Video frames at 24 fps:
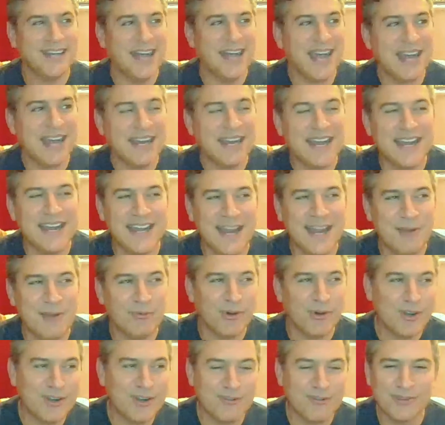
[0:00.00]
I got a
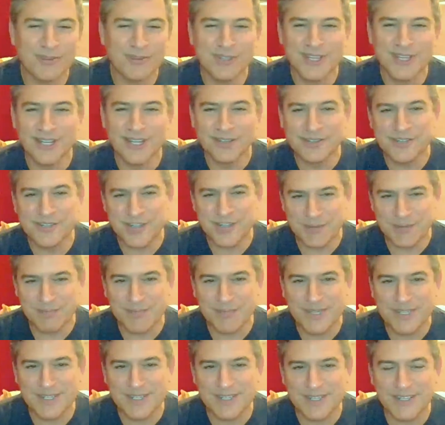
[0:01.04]
wonderful little
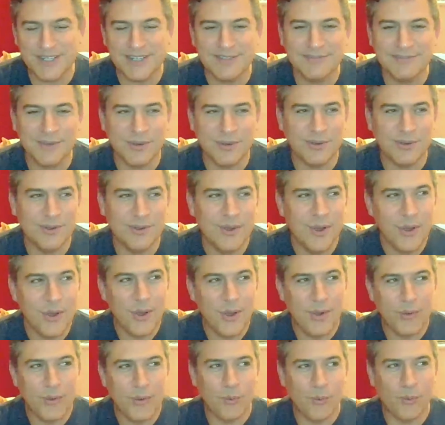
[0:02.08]
shipment of
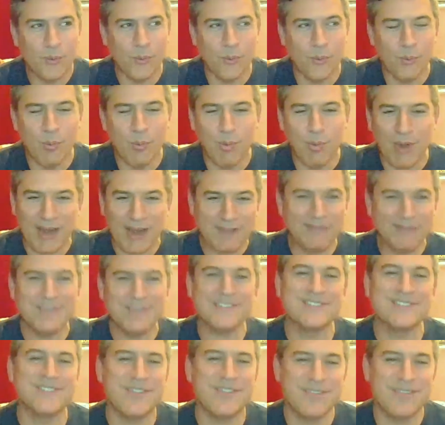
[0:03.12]

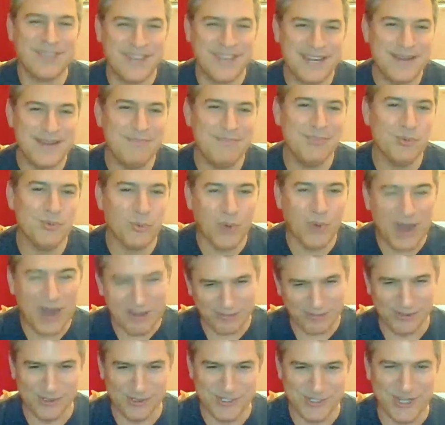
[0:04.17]
breakfast themed
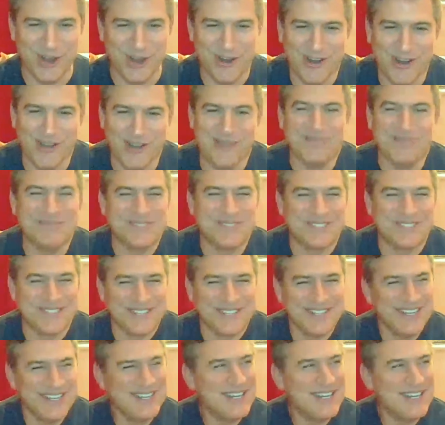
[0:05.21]
waffle charms.